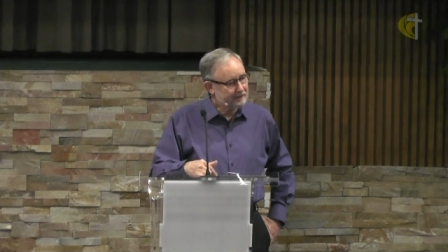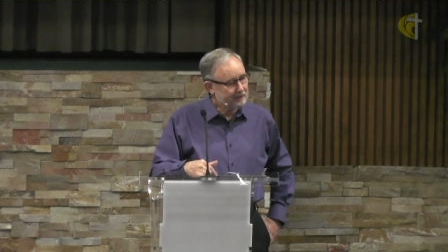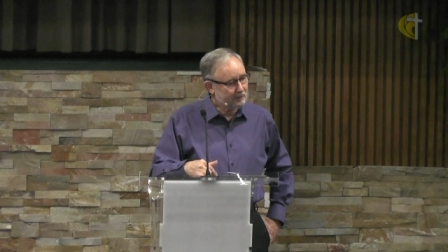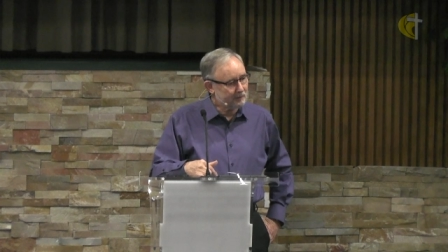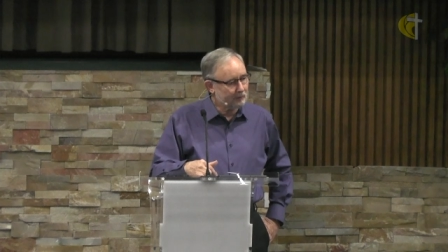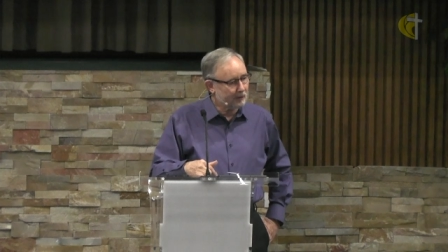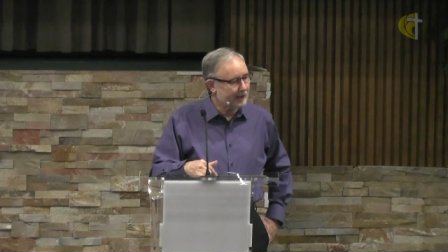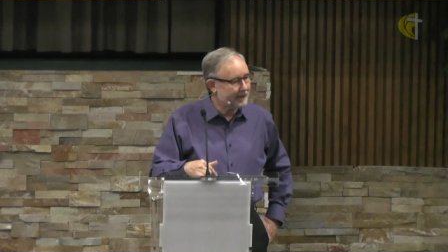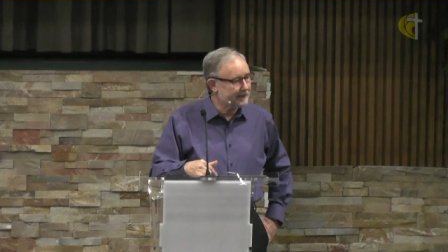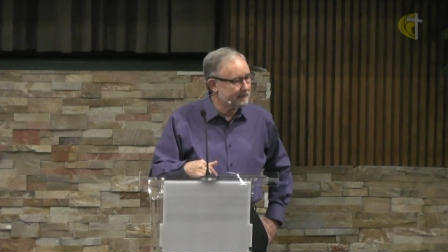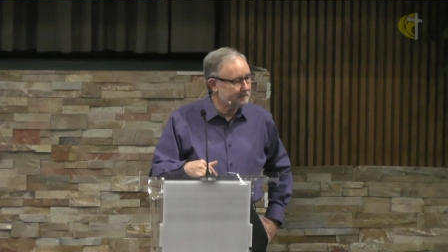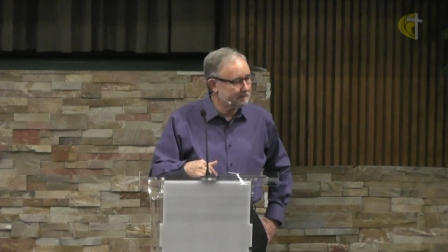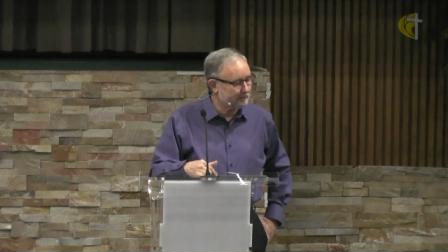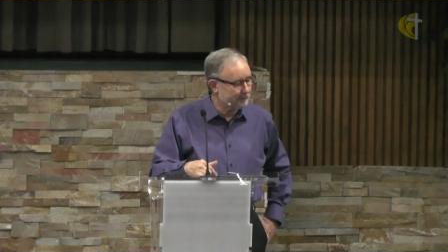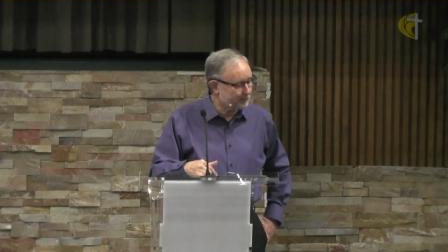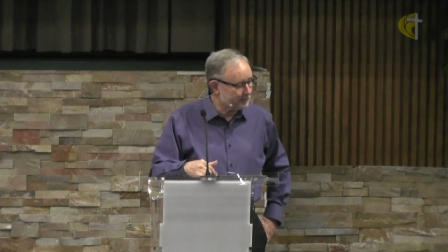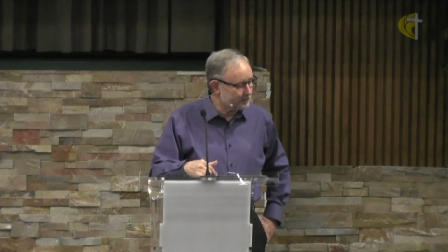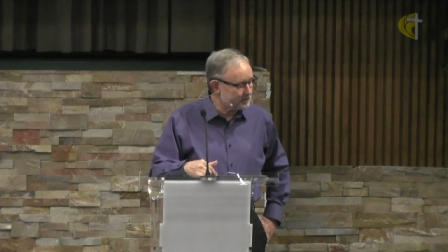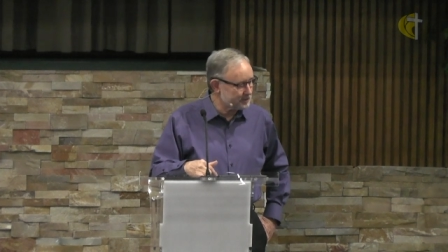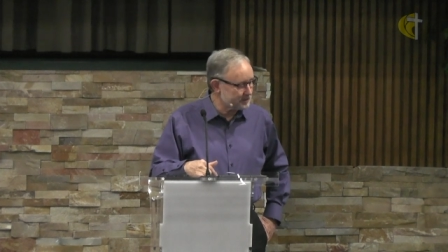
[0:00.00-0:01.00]
the right
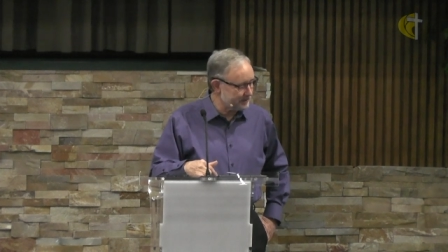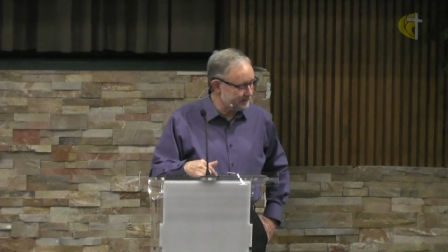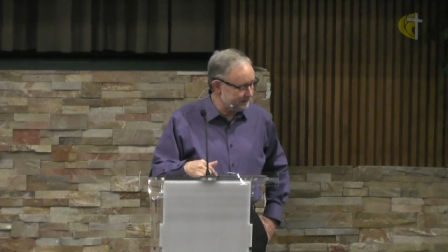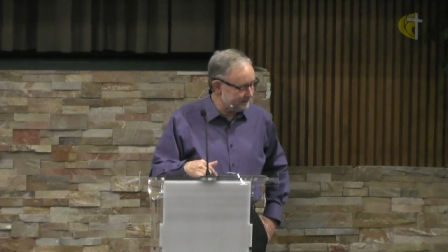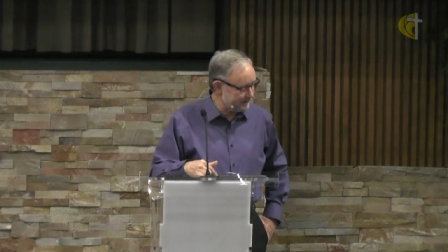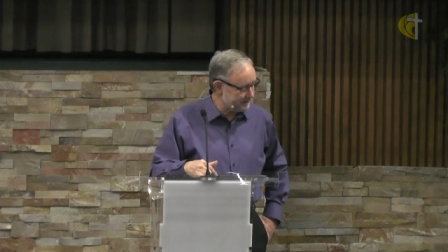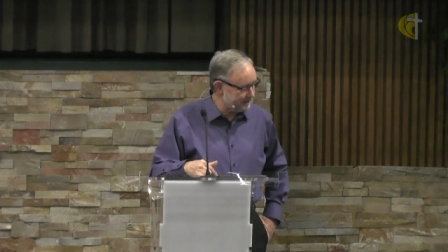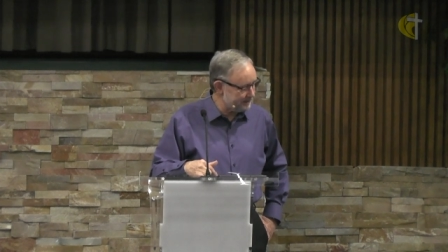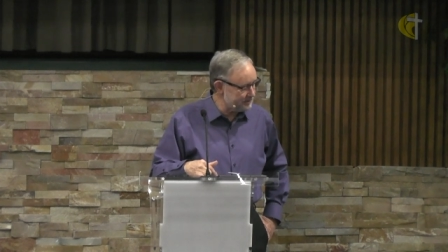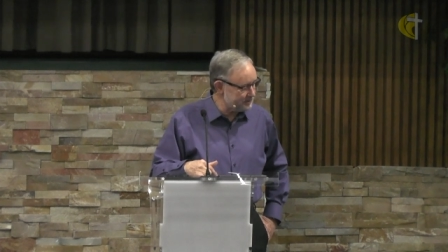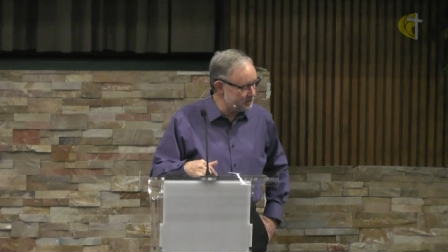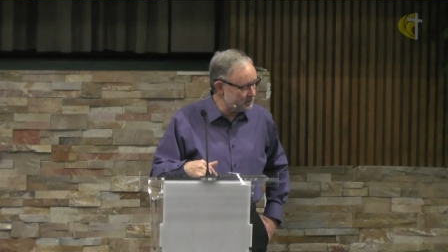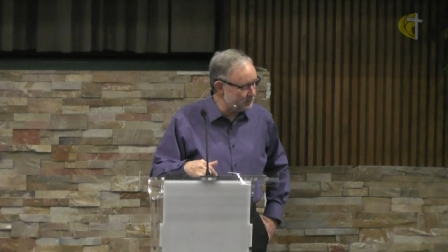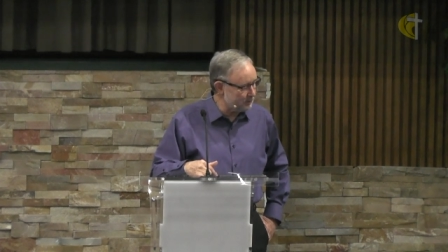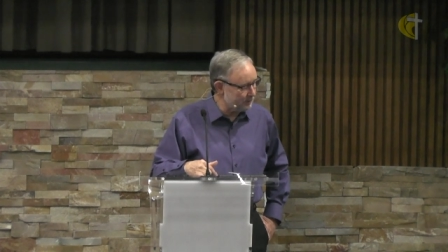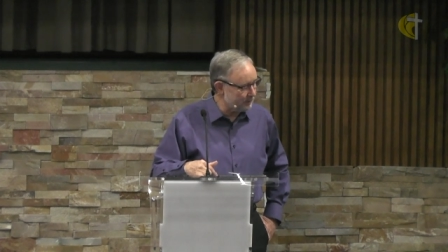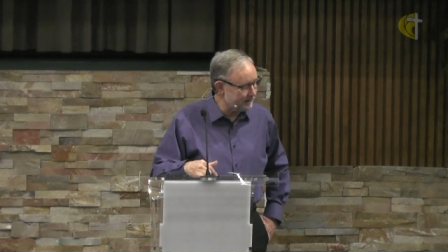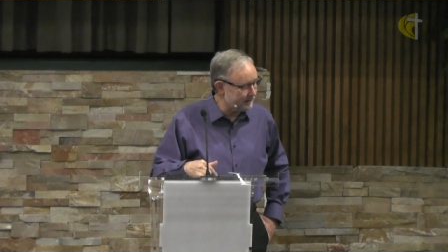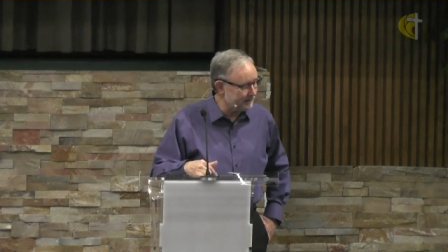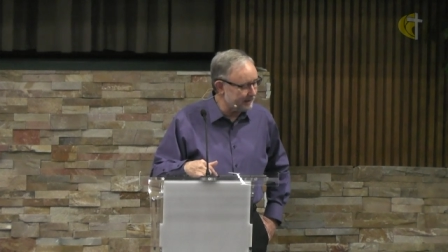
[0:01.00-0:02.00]
person because you
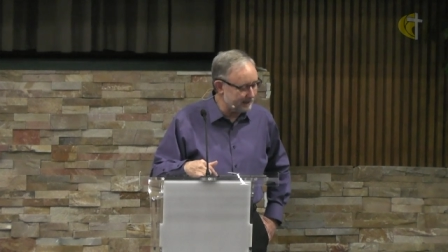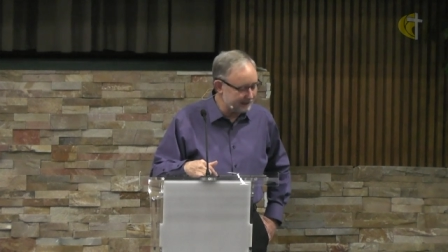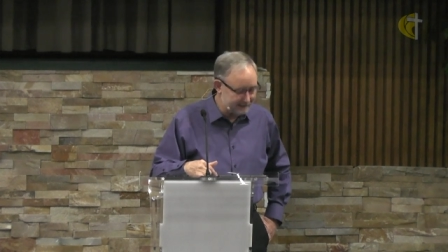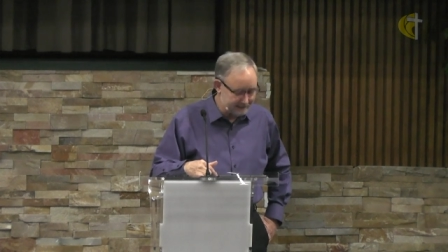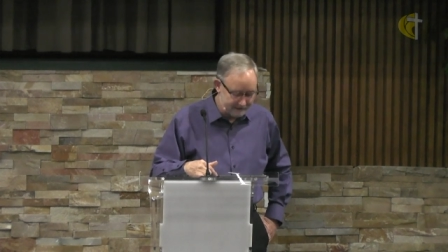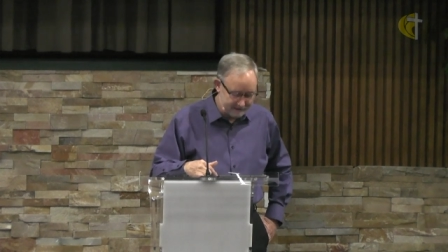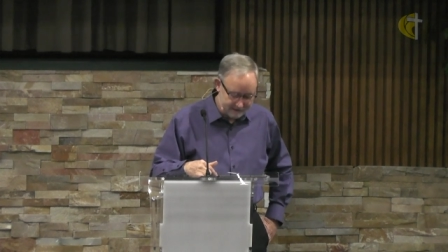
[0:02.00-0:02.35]
were lucky